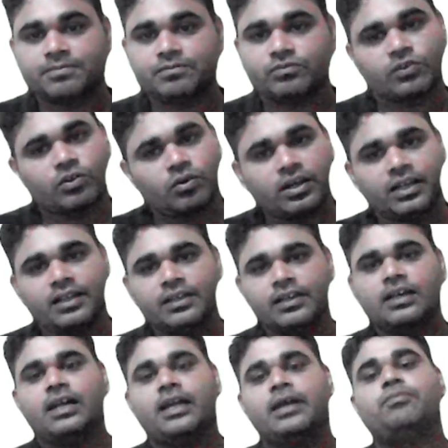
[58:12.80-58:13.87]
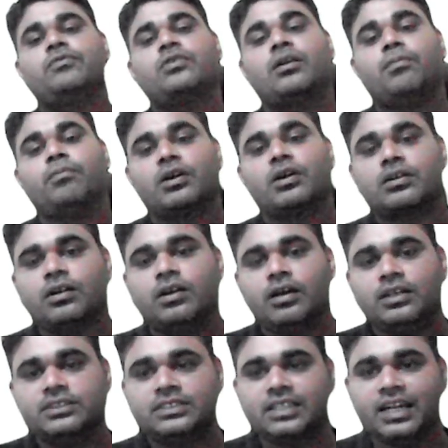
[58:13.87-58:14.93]
Okay. If number
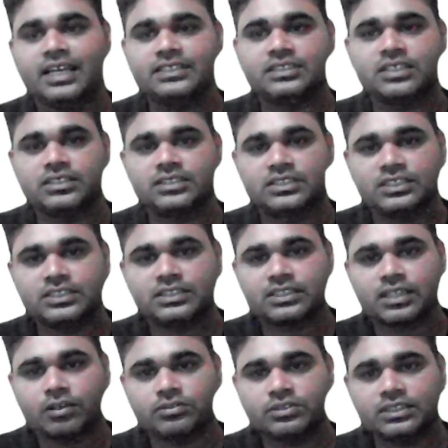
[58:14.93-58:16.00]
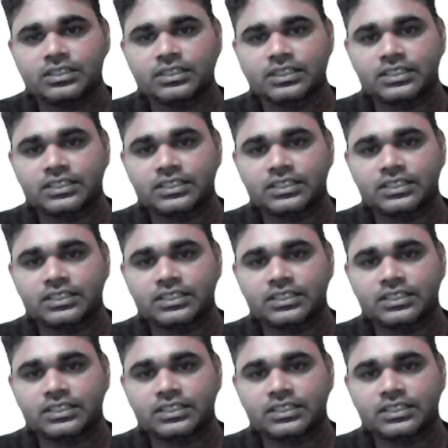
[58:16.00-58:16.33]
is less than 6,000,